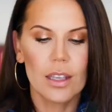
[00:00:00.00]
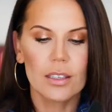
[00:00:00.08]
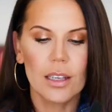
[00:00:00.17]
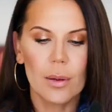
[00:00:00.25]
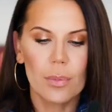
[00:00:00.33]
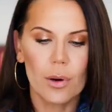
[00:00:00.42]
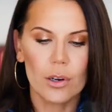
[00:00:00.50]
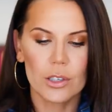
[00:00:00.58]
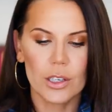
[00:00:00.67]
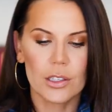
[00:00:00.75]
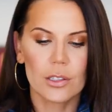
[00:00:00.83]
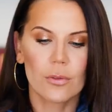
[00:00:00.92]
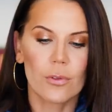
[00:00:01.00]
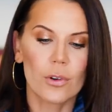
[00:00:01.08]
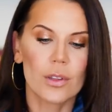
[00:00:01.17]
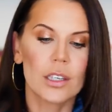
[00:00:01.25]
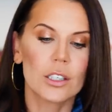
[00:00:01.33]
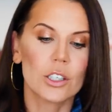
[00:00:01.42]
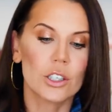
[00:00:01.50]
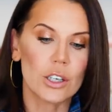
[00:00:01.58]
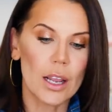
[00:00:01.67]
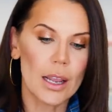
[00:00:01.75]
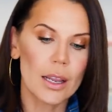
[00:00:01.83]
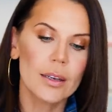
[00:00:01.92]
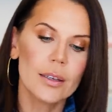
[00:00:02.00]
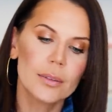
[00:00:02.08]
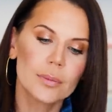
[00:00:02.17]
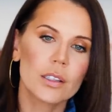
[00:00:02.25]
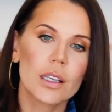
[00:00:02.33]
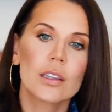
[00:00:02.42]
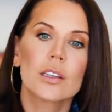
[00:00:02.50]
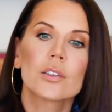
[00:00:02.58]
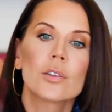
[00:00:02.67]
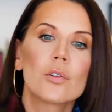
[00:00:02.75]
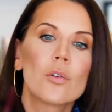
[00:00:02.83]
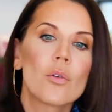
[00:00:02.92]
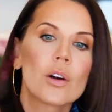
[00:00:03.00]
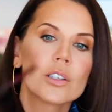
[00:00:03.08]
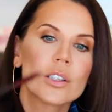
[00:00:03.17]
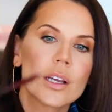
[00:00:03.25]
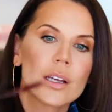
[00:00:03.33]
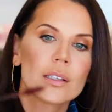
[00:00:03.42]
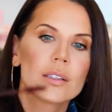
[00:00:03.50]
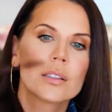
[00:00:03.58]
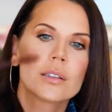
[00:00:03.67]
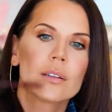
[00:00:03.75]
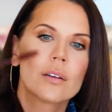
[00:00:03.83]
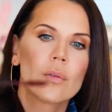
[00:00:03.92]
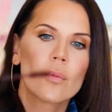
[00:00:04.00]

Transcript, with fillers: this I purchased for this shade. It's like this gorgeous,